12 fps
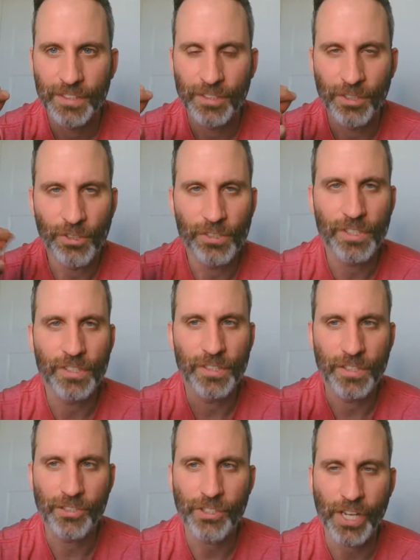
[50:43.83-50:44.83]
loosens
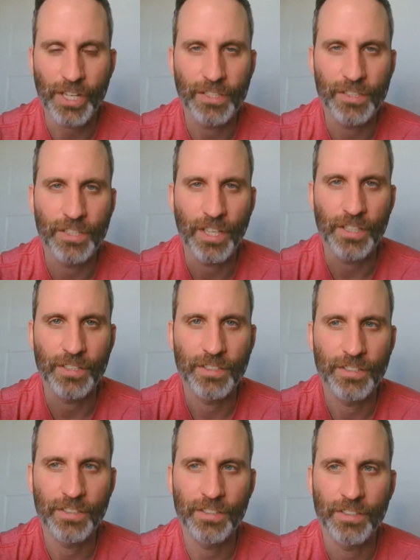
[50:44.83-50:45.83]
the chains that
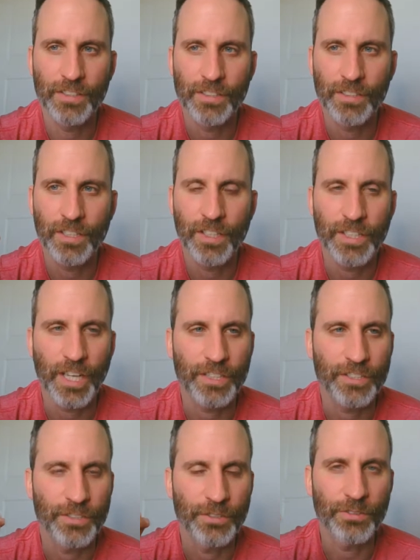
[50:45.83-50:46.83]

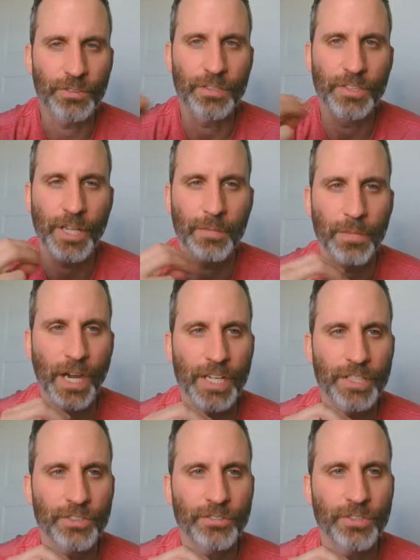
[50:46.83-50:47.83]
connect you or that
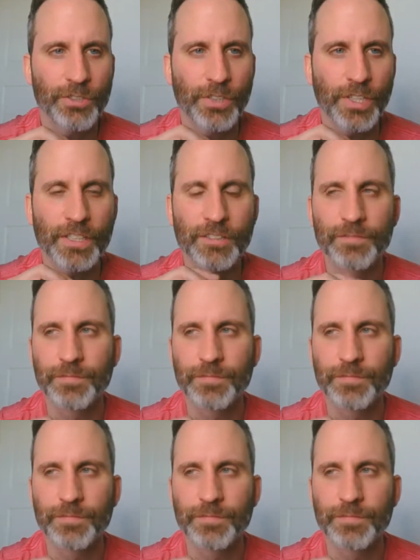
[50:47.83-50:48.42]
bind you to it.